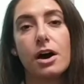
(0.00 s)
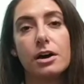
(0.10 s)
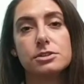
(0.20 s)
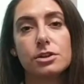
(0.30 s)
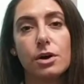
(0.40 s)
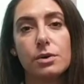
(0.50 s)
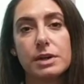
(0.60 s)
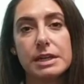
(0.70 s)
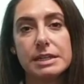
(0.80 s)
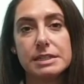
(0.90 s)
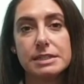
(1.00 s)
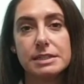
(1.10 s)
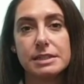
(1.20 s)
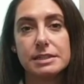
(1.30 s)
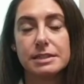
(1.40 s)
also is
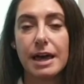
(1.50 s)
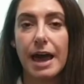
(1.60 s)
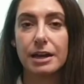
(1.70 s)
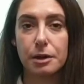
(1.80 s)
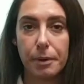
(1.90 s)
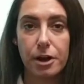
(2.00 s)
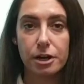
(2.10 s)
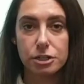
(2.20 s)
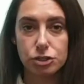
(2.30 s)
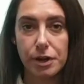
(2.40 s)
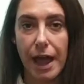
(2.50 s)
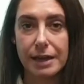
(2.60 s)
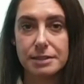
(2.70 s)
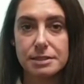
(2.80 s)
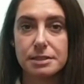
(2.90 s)
that compare
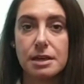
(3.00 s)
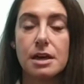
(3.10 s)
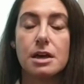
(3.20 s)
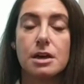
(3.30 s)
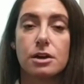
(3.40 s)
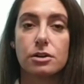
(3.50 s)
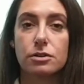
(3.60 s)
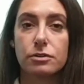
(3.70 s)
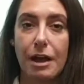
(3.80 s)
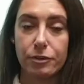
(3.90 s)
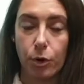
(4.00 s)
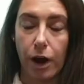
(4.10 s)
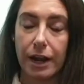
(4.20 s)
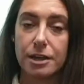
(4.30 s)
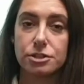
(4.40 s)
contrast graphic
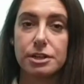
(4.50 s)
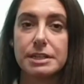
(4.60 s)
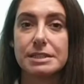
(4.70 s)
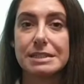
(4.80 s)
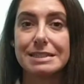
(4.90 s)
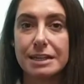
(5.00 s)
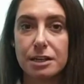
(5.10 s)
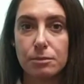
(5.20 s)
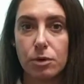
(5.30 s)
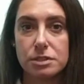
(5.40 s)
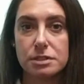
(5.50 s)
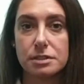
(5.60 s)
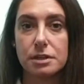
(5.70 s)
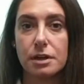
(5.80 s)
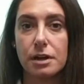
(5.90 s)
organizer is the single most
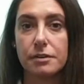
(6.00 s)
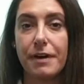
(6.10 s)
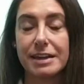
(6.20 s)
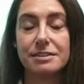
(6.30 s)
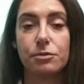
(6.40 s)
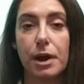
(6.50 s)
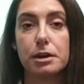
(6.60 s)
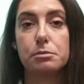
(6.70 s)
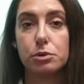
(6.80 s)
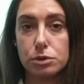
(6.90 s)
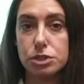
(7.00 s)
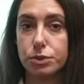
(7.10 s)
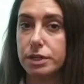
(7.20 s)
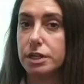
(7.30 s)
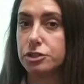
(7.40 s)
effective way to boost
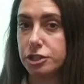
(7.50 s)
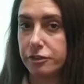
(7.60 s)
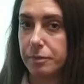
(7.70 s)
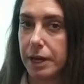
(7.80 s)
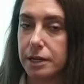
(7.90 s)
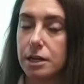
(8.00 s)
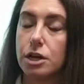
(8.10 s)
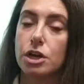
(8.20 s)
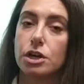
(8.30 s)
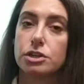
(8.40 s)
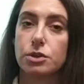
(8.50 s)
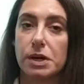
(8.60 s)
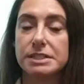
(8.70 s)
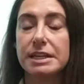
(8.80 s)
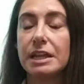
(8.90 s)
student achievement. So
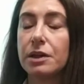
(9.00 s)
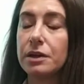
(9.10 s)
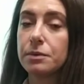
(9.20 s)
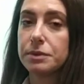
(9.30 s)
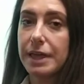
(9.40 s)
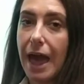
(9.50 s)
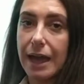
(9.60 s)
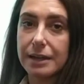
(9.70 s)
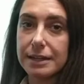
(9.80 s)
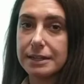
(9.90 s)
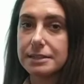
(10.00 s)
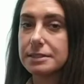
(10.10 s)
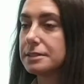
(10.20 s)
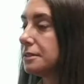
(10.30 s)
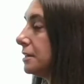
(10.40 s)
continuing with that is